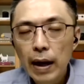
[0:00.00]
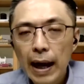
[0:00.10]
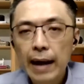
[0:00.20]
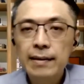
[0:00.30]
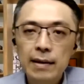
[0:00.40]

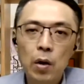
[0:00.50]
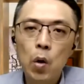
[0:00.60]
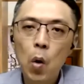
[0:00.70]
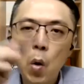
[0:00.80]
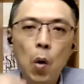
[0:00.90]
as a
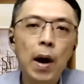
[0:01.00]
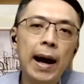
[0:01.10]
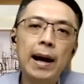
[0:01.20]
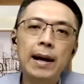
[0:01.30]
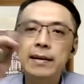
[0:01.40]
whole
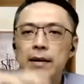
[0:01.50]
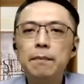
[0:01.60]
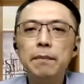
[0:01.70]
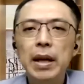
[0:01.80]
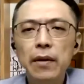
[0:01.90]

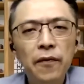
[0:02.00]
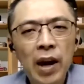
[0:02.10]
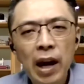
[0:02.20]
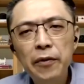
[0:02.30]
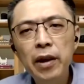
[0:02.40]
hasn't been
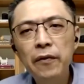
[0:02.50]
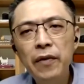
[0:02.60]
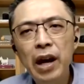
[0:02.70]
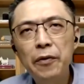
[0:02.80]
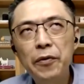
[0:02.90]
very,
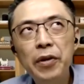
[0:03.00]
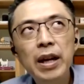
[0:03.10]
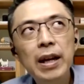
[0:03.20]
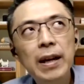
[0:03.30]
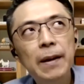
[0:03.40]

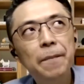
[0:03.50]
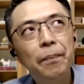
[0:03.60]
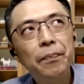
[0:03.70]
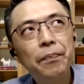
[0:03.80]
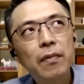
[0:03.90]
very
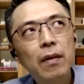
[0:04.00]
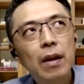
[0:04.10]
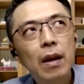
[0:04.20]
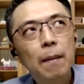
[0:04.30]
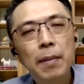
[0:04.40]

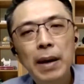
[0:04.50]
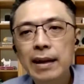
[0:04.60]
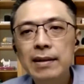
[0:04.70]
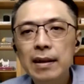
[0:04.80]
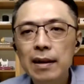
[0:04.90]

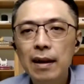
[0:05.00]
pleasant.